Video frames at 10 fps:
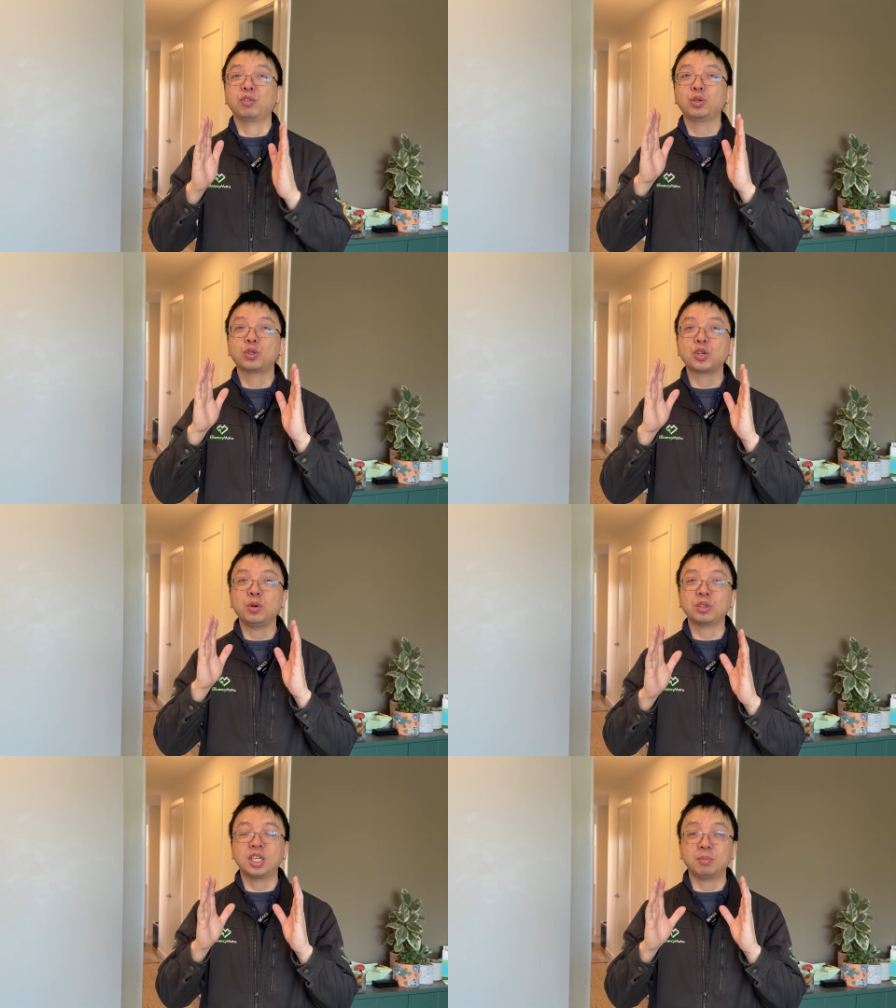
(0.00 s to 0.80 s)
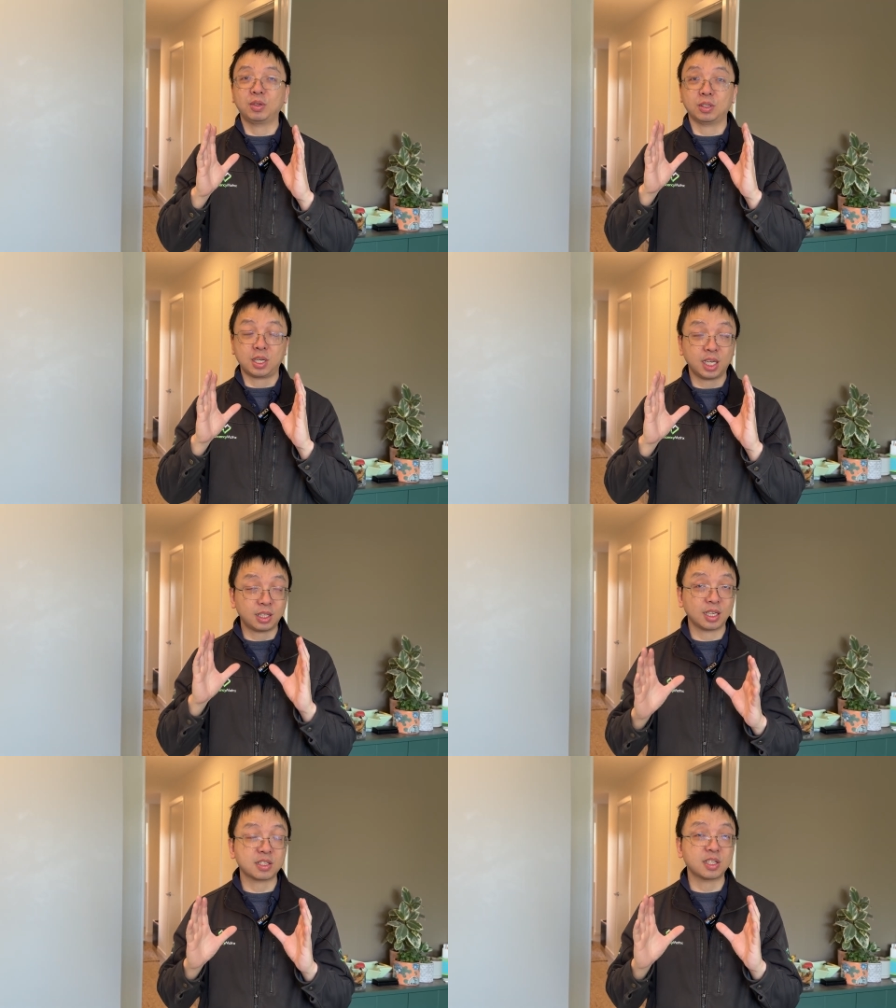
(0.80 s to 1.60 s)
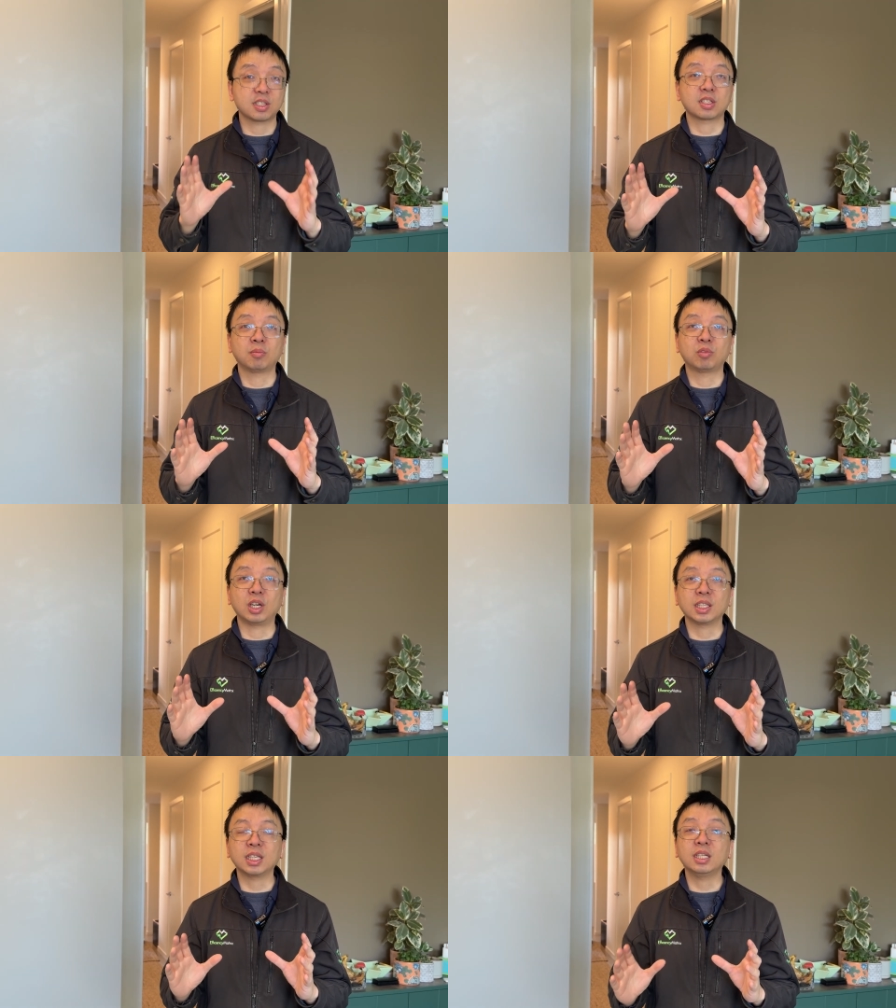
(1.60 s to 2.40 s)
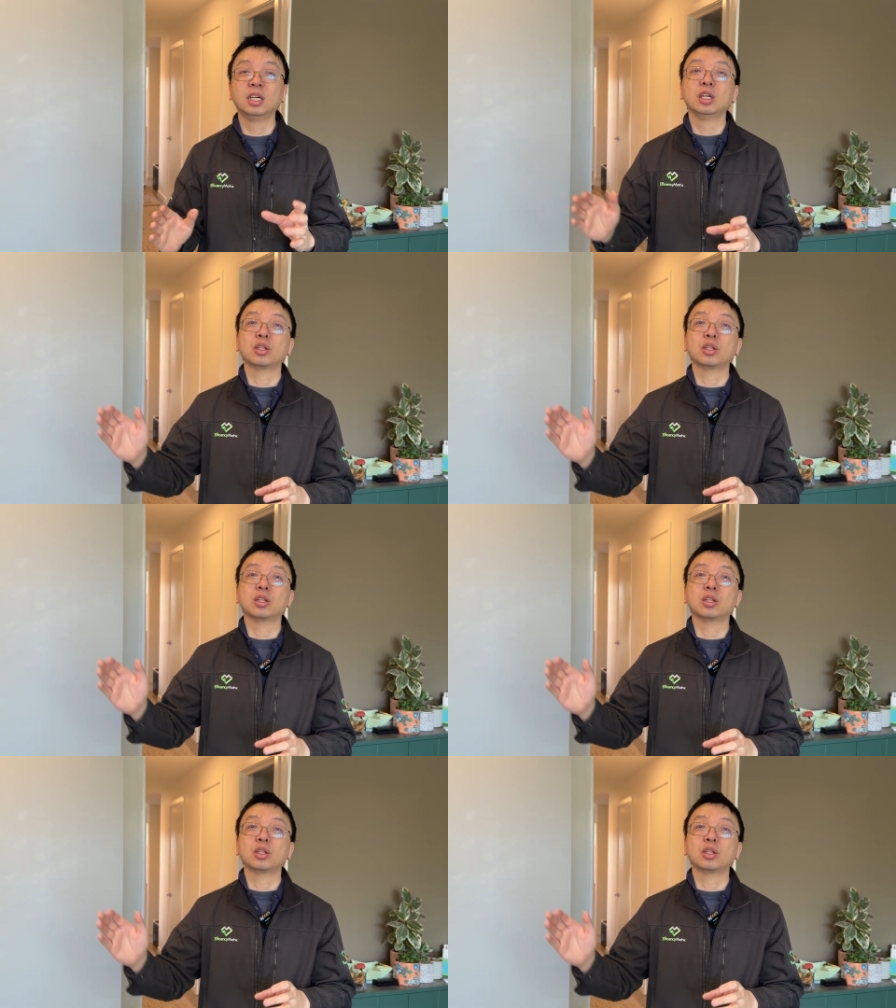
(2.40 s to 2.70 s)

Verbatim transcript: you don't keep your heating system running,